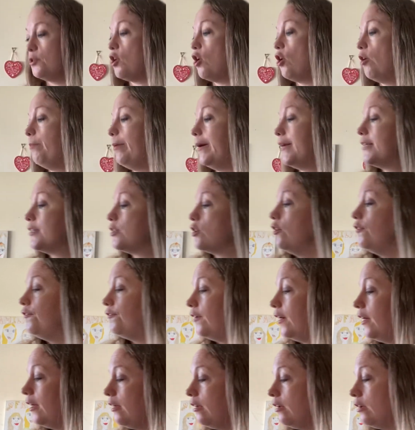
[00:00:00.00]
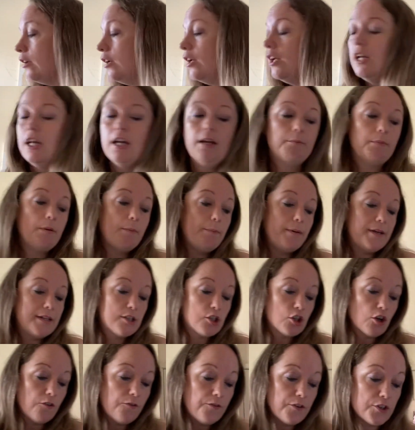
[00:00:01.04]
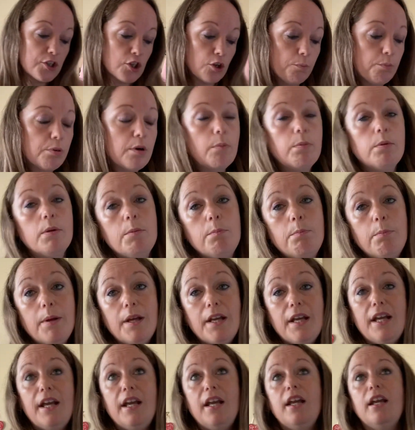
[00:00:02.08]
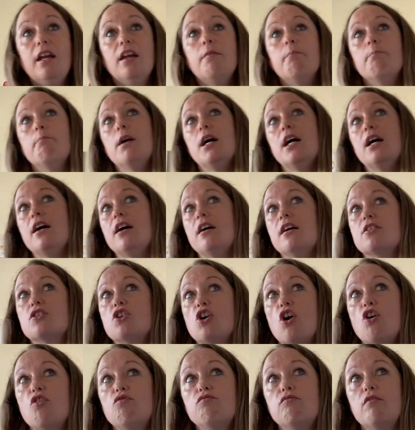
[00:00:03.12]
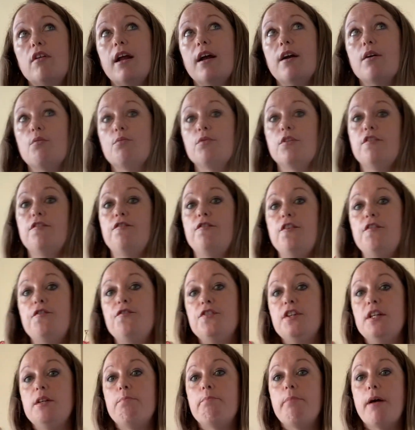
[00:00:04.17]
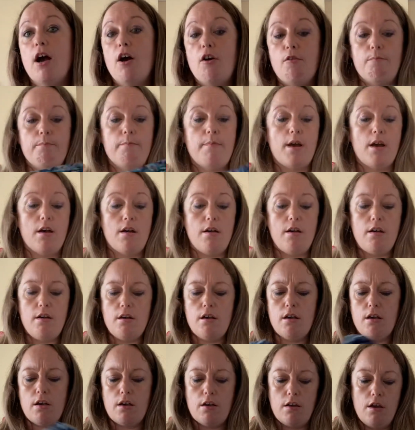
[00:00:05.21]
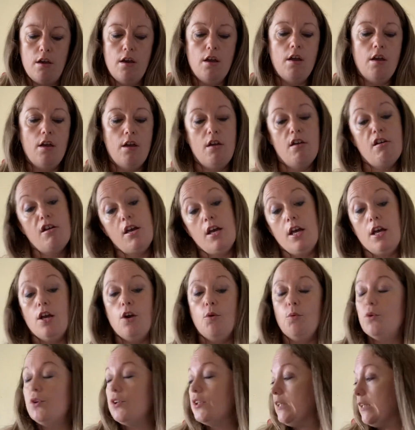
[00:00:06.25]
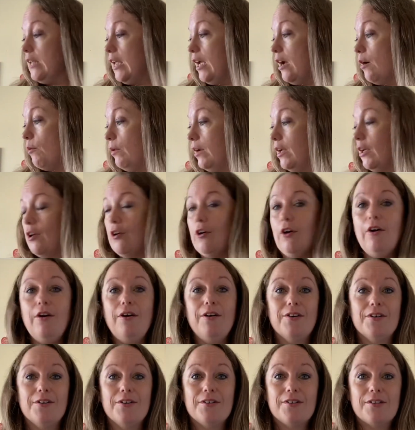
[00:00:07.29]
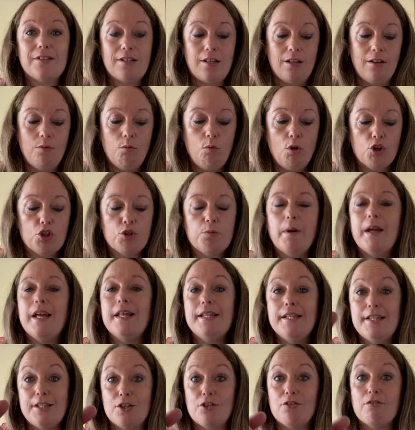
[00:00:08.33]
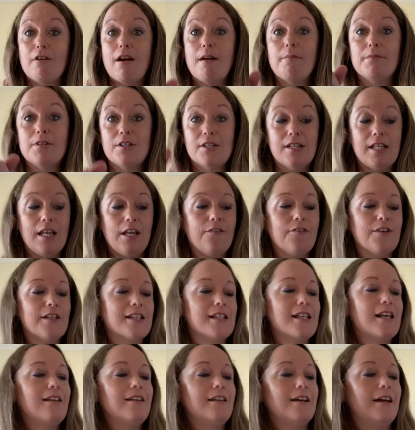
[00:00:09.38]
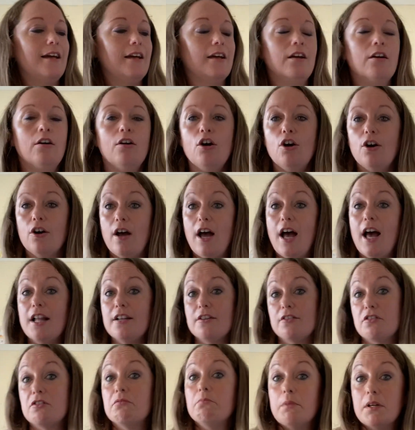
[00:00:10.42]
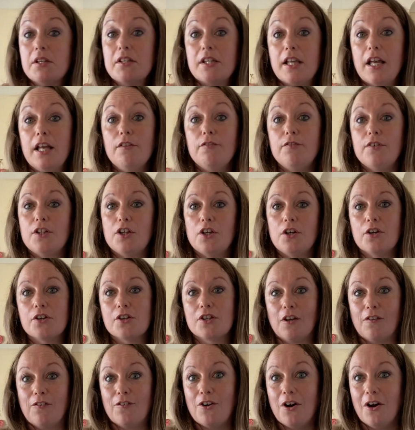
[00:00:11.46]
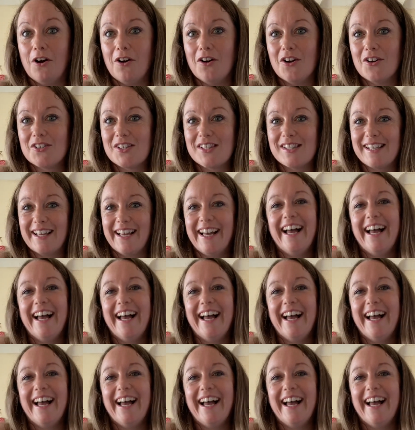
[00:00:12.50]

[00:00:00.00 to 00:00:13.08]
or best offer. My best offers will probably be marked around the £50 mark. We'll see how it goes. Watch my Instagram to see if I sell it. Oh, and my sale videos, of course.